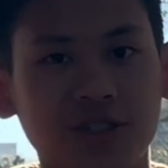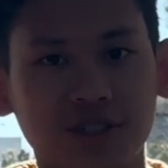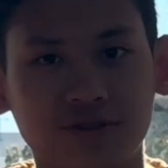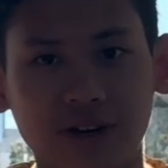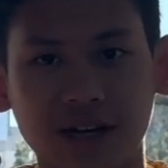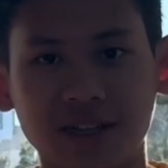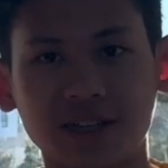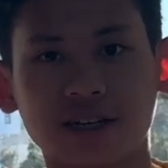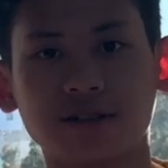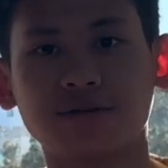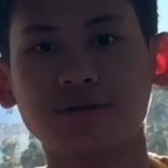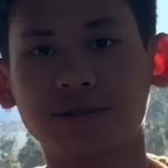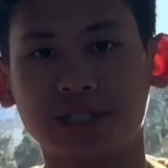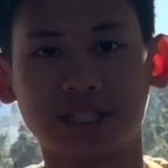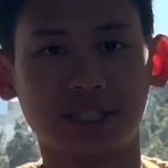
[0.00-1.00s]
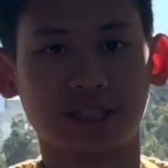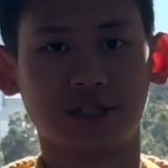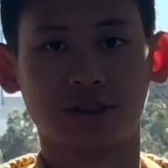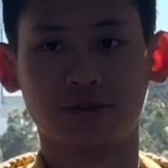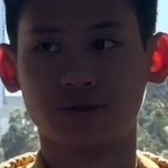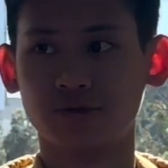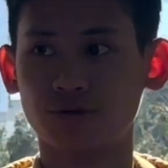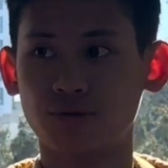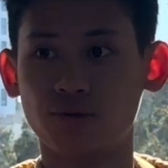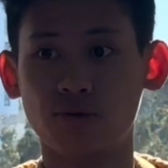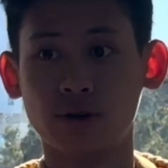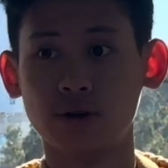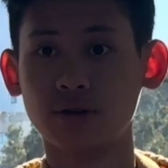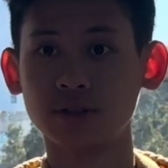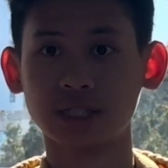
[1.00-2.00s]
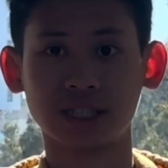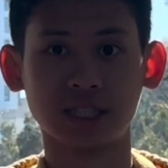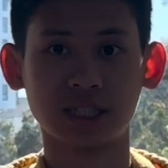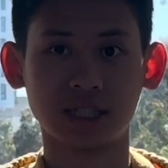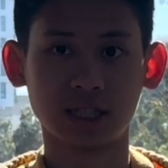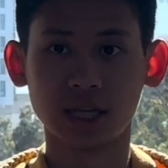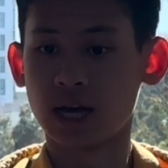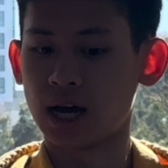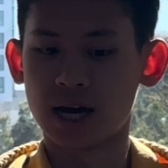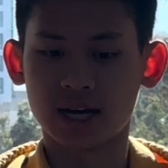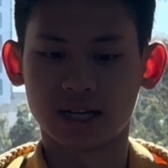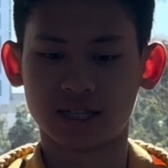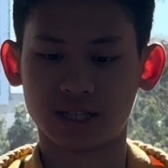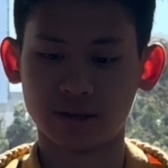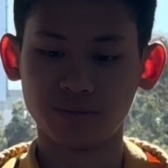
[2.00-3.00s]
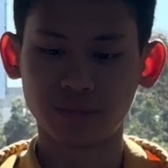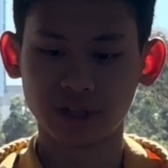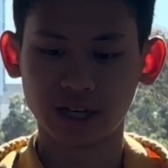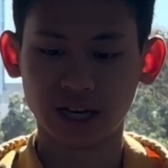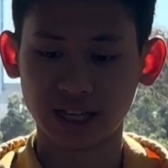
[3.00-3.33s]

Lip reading: Just right there was real simply